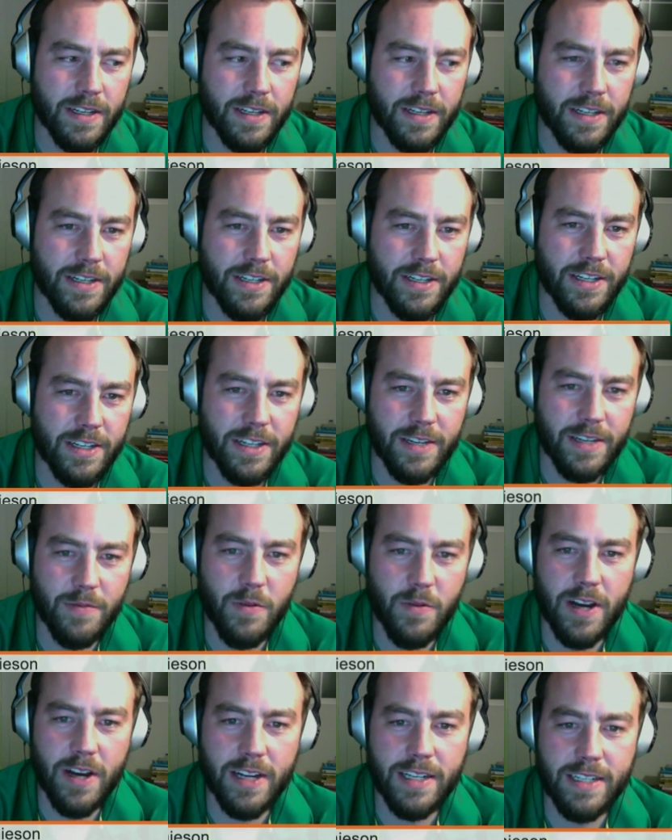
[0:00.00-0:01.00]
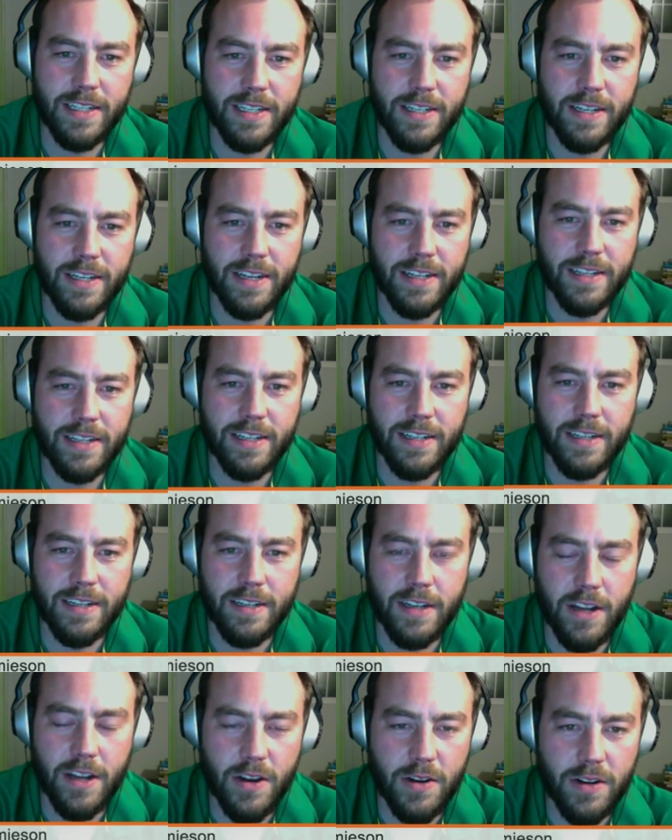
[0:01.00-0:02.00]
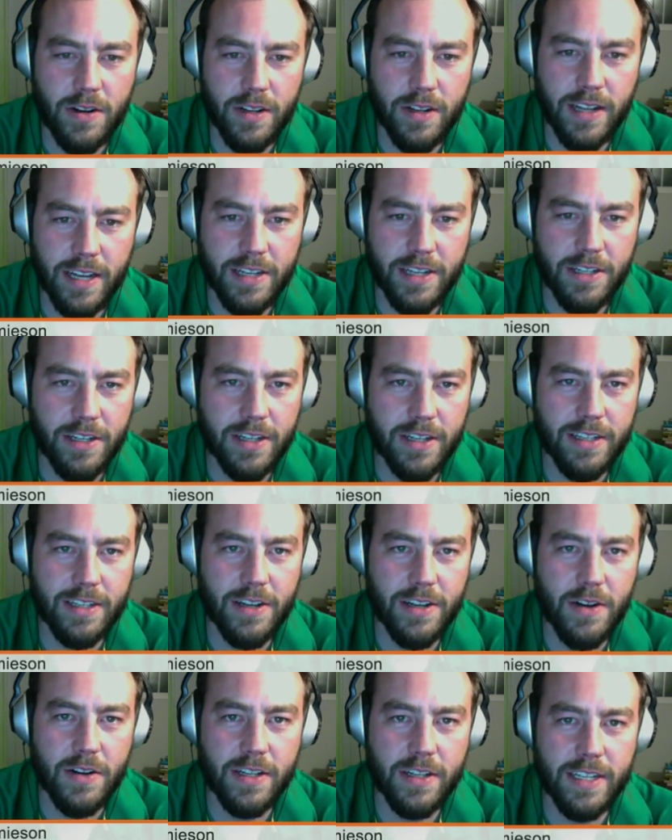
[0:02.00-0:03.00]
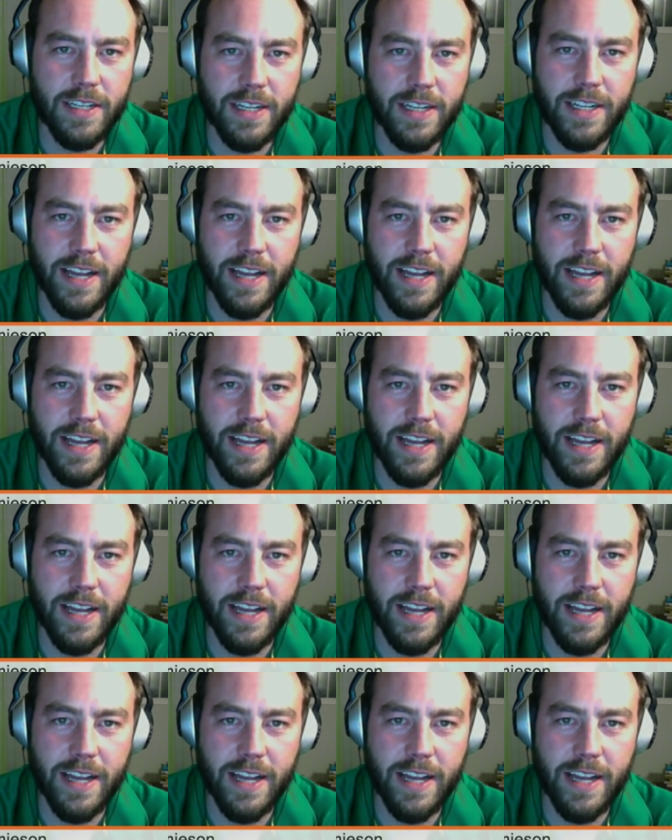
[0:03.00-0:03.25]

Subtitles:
she was, she doesn't notice it.